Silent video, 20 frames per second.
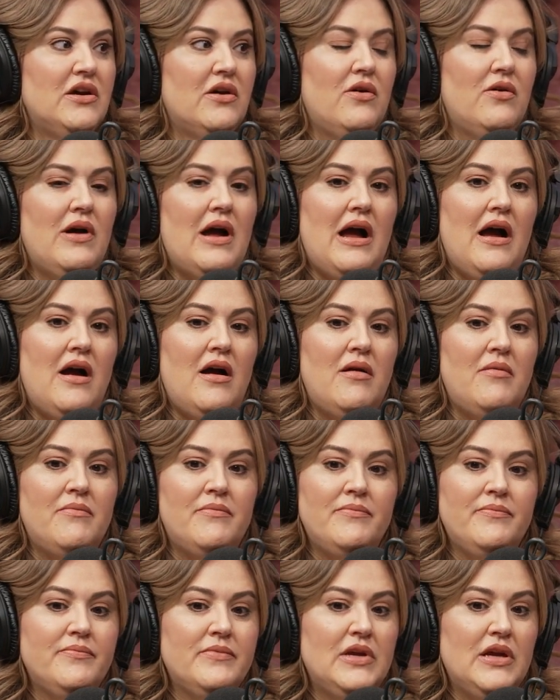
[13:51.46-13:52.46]
So,
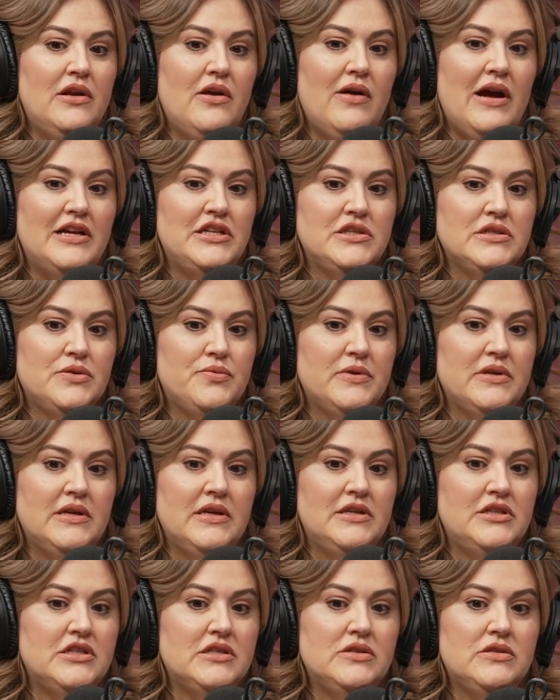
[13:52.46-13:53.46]
I just
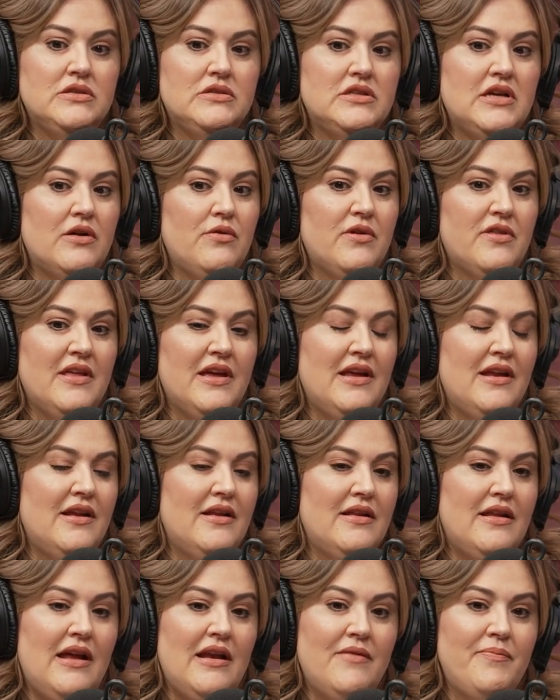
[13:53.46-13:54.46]
really just dug within
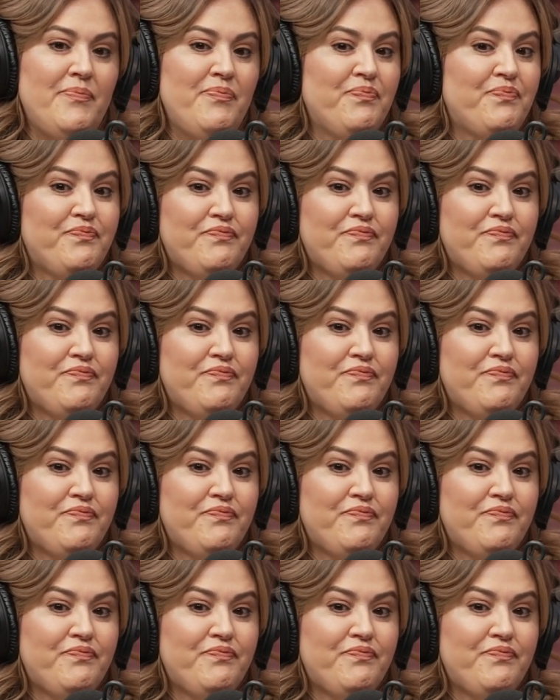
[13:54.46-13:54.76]
and then